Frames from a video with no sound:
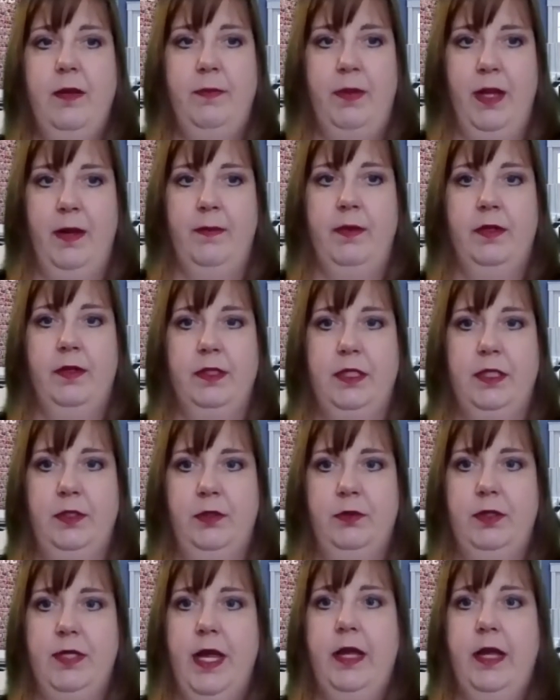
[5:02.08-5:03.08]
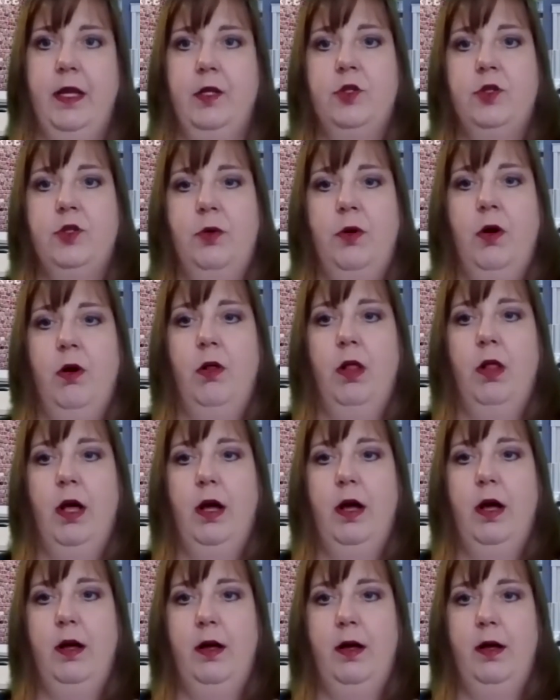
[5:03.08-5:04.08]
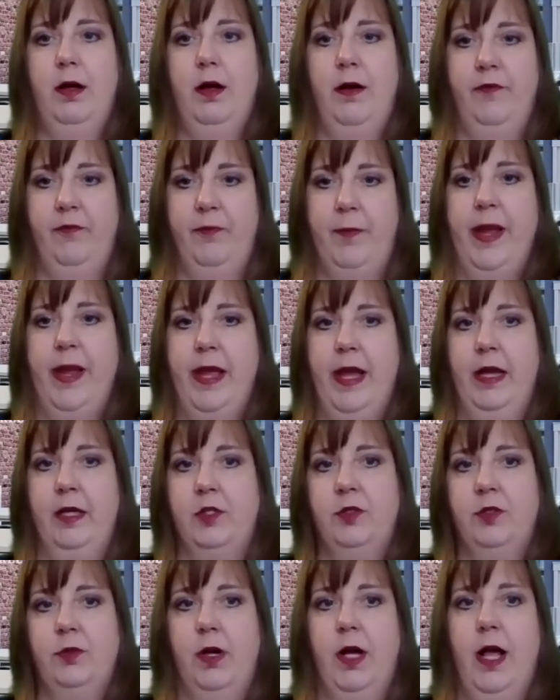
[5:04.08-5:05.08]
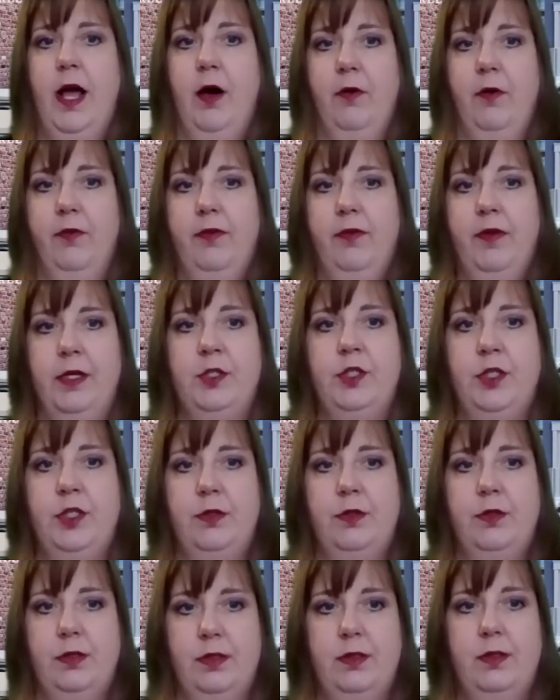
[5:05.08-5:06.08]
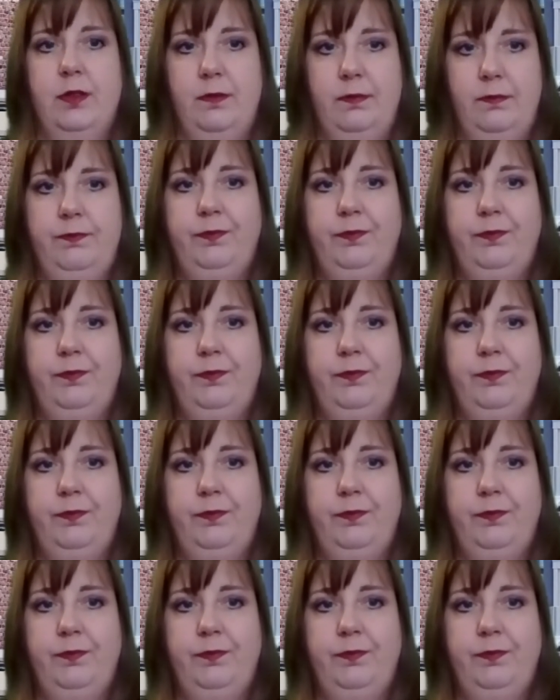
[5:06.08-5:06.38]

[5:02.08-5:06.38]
and be able to take control of my actual health issues.